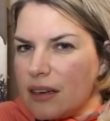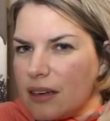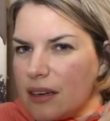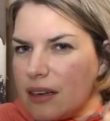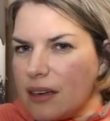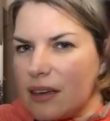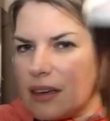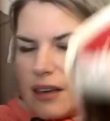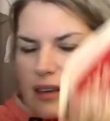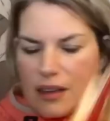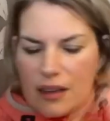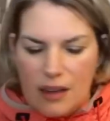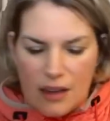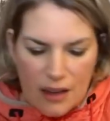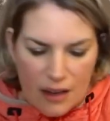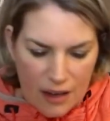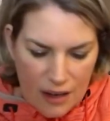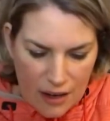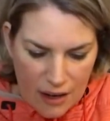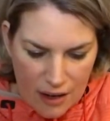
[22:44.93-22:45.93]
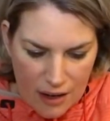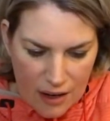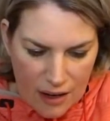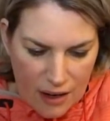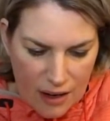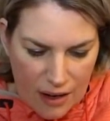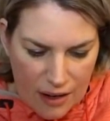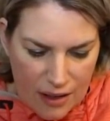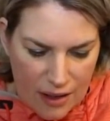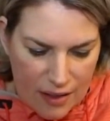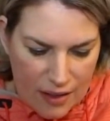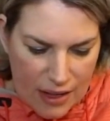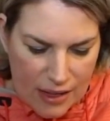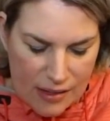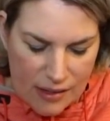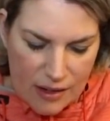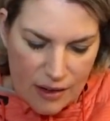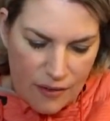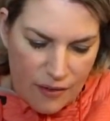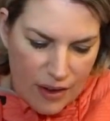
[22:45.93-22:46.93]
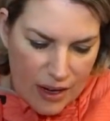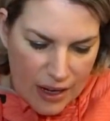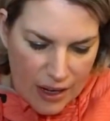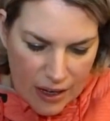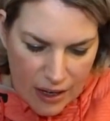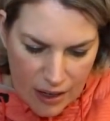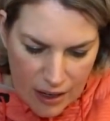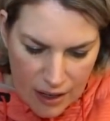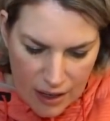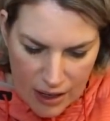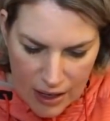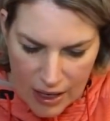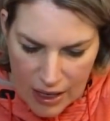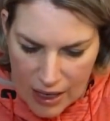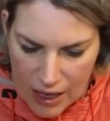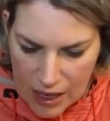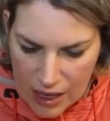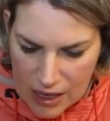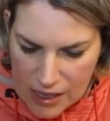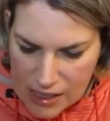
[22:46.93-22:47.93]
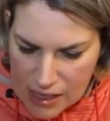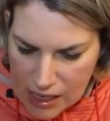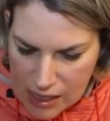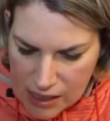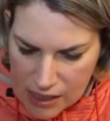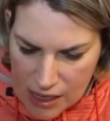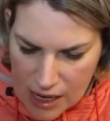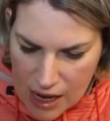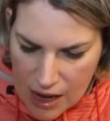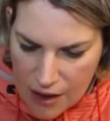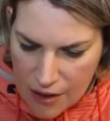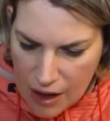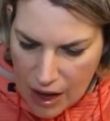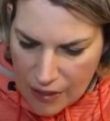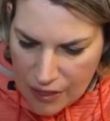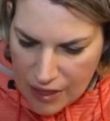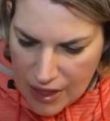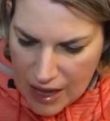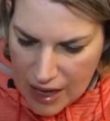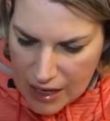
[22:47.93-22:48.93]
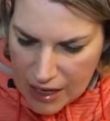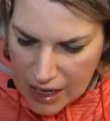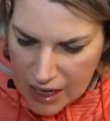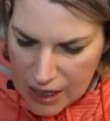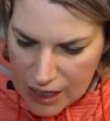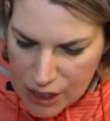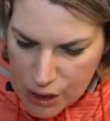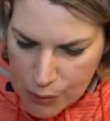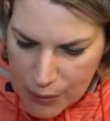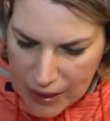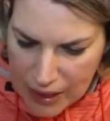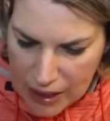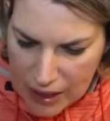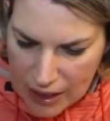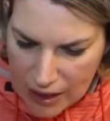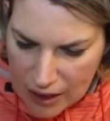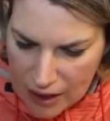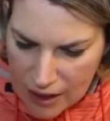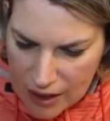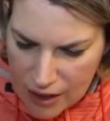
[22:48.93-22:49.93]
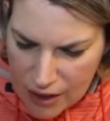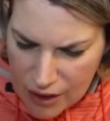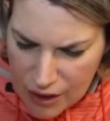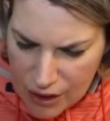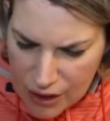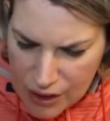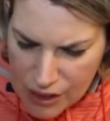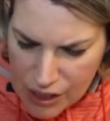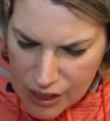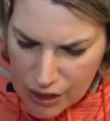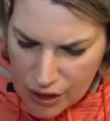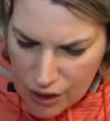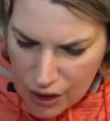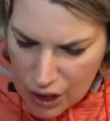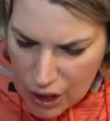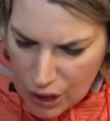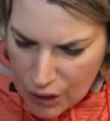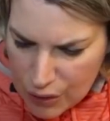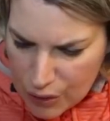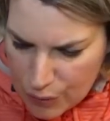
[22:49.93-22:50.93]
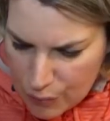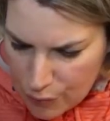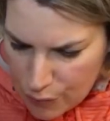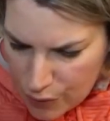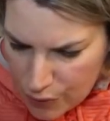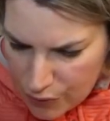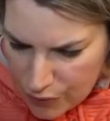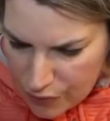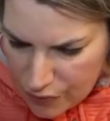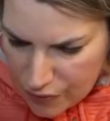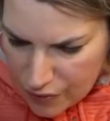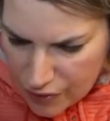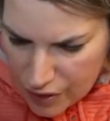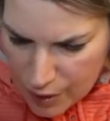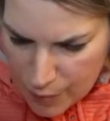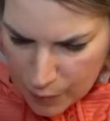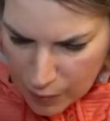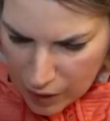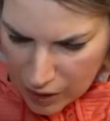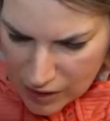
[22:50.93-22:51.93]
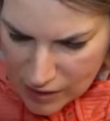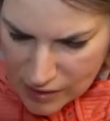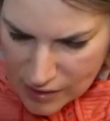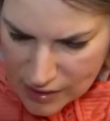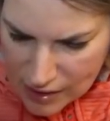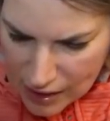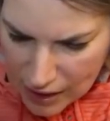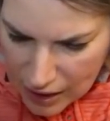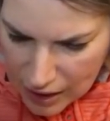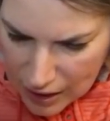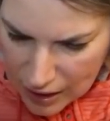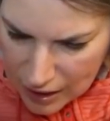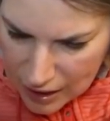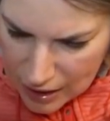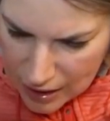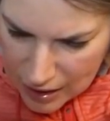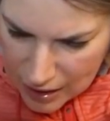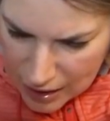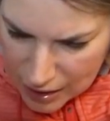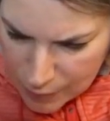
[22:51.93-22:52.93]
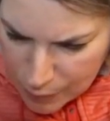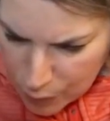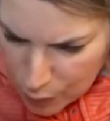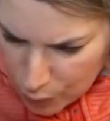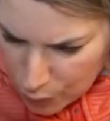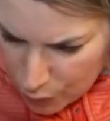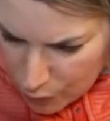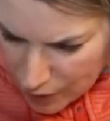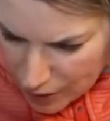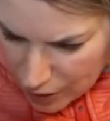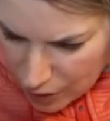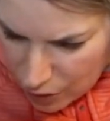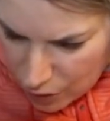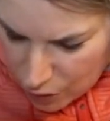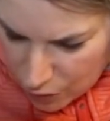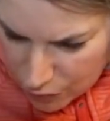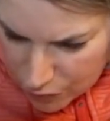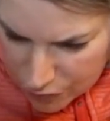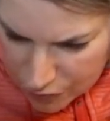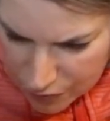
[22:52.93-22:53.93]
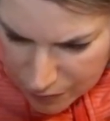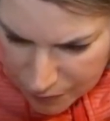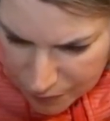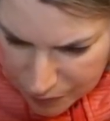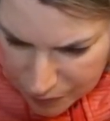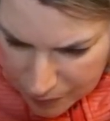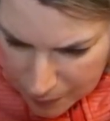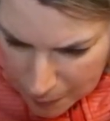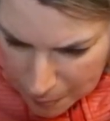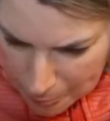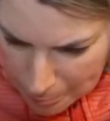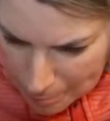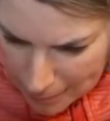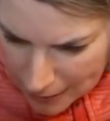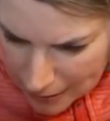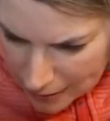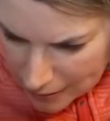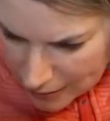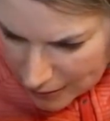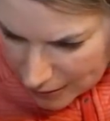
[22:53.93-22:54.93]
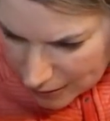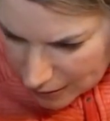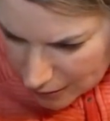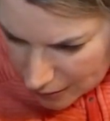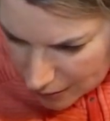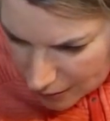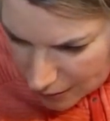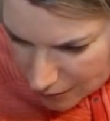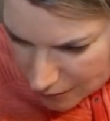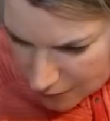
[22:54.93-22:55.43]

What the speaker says: I think that's lovely. It says, and then in a twinkling I heard on the roof the prancing and pouring of little